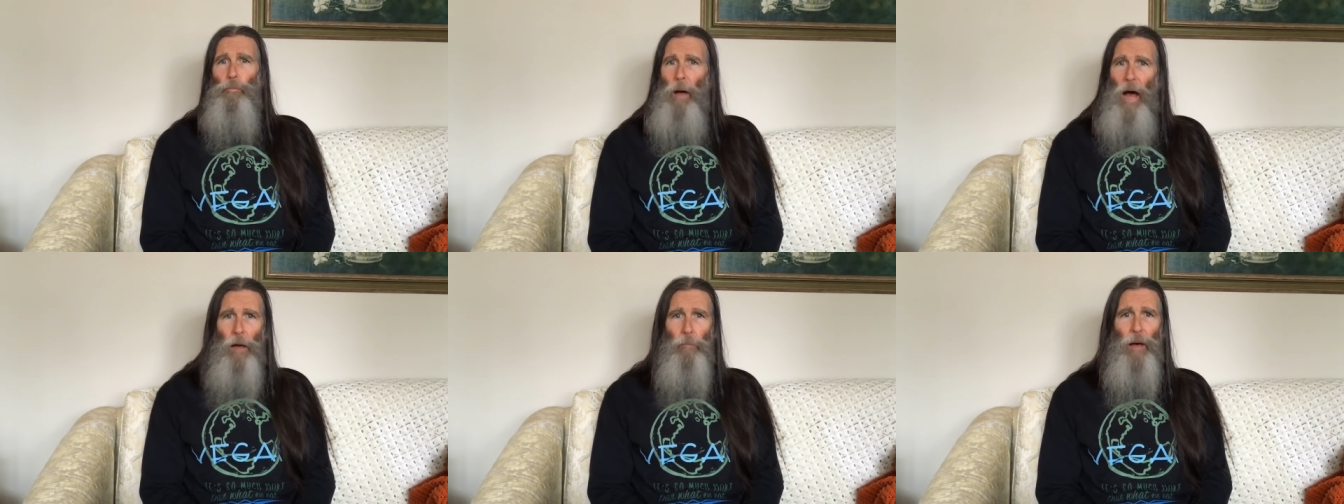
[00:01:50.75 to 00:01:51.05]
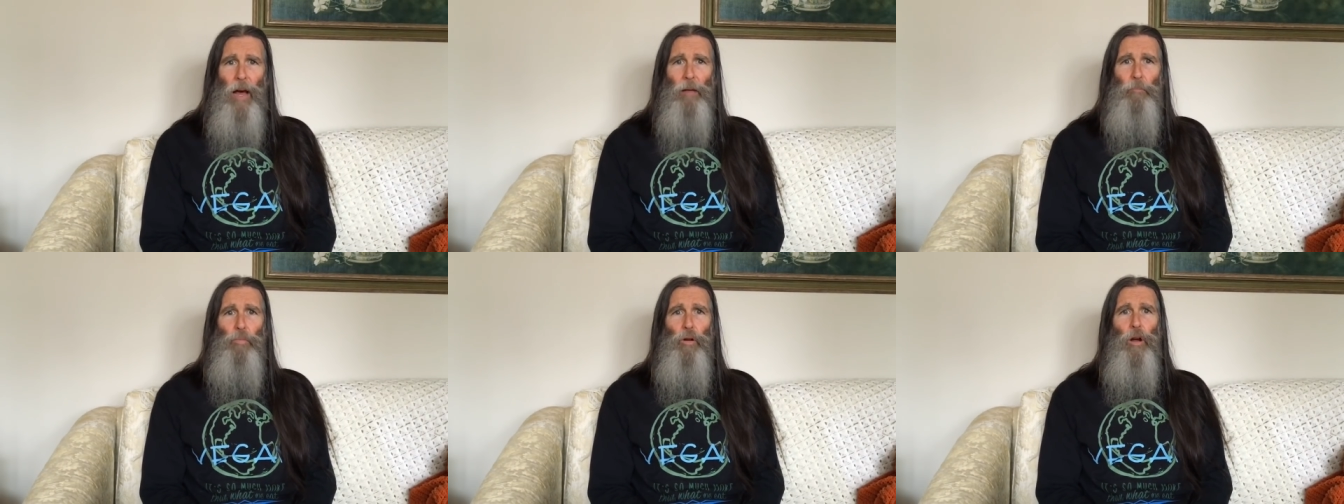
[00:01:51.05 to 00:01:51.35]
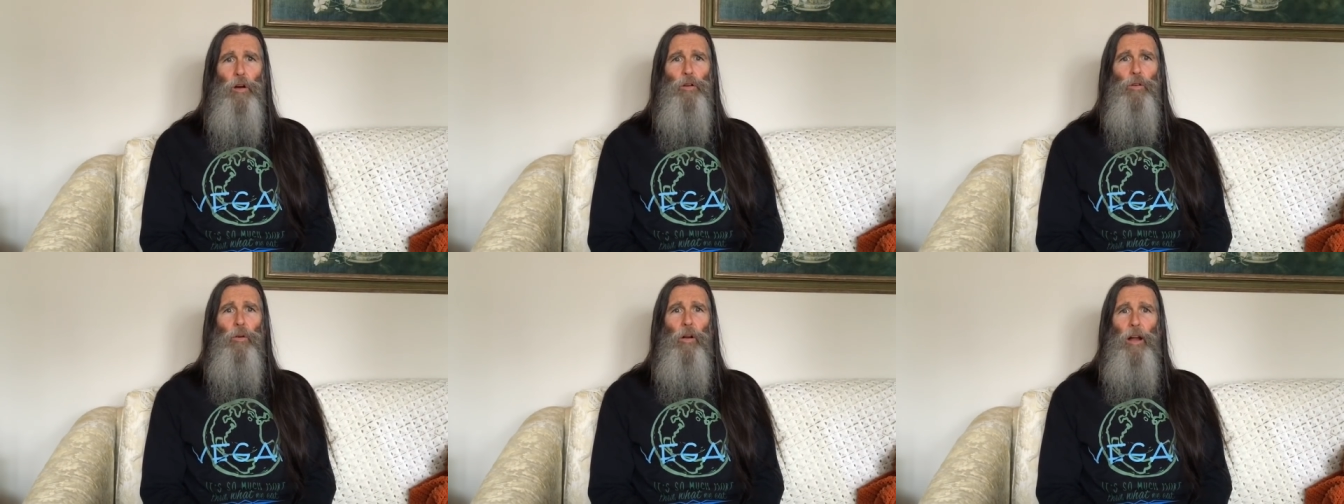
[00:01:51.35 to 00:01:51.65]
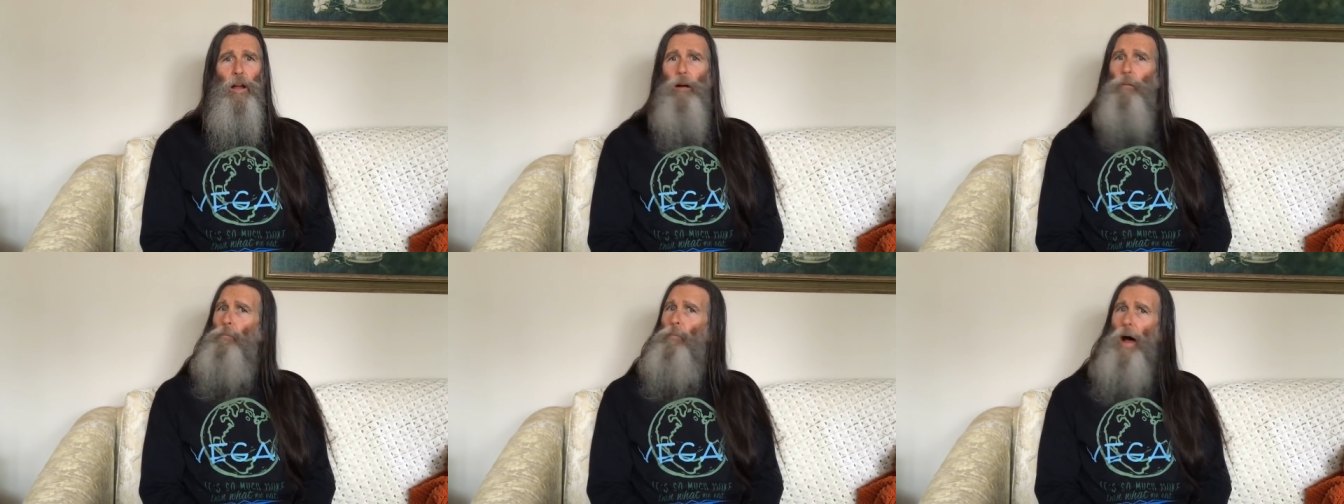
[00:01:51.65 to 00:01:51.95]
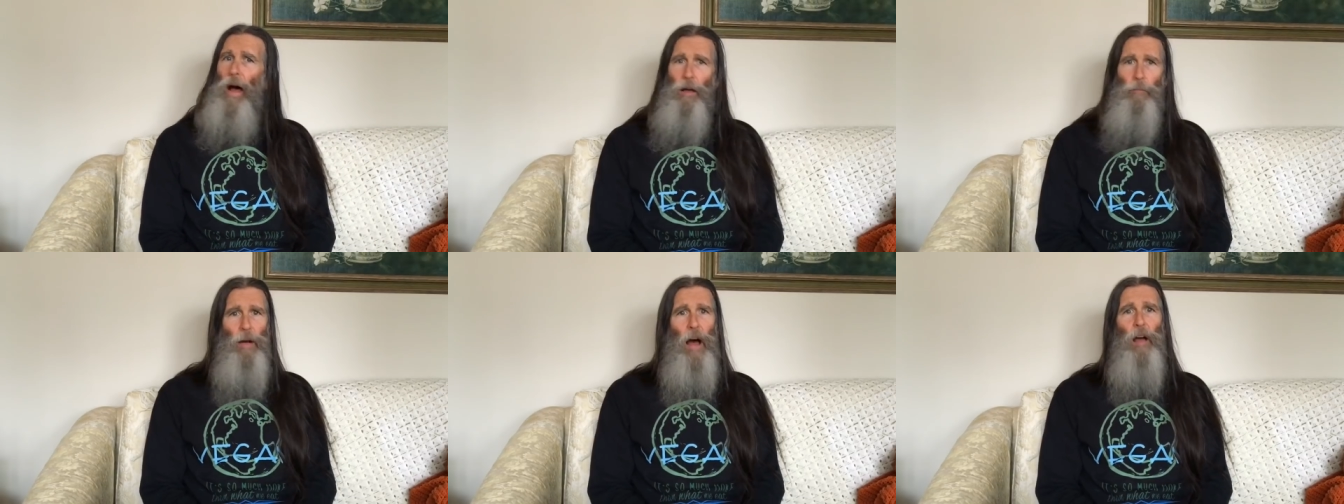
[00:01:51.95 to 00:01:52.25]
Buy my program,
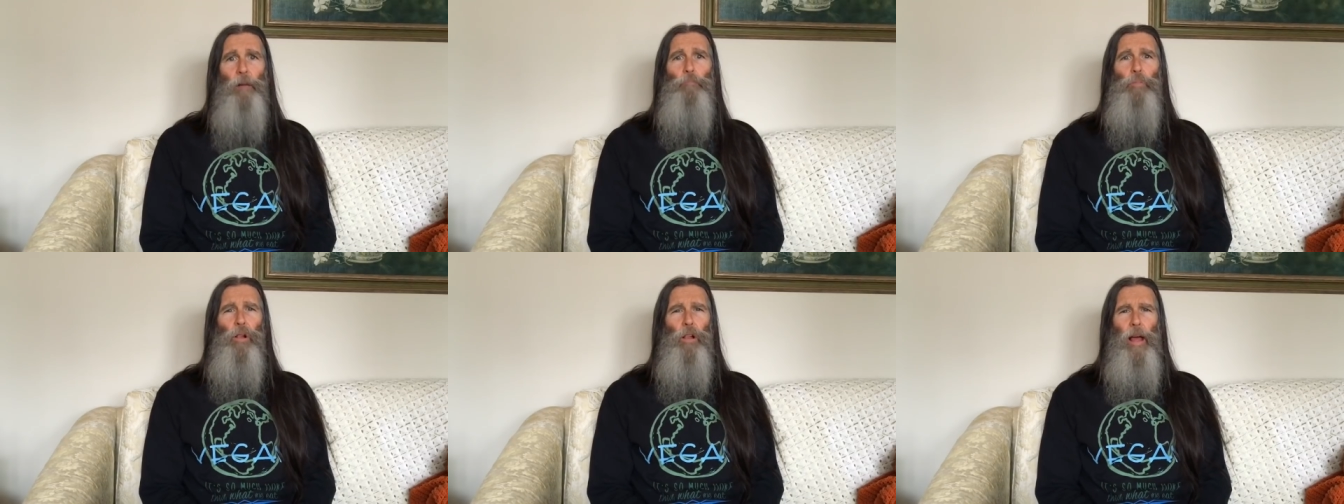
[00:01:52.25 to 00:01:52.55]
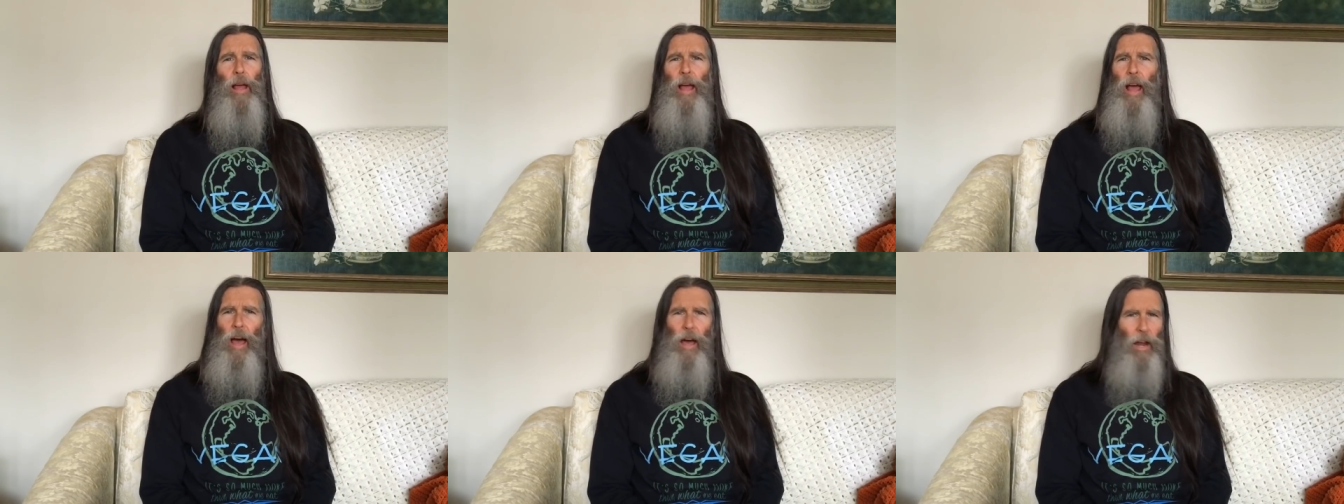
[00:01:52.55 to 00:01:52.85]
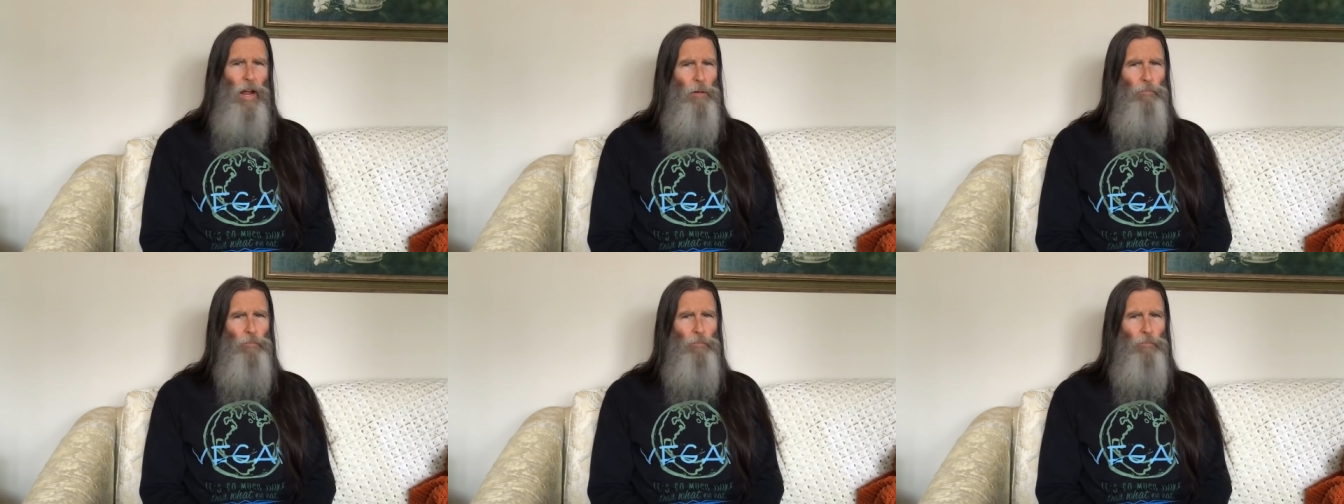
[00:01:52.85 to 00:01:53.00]
buy my plan.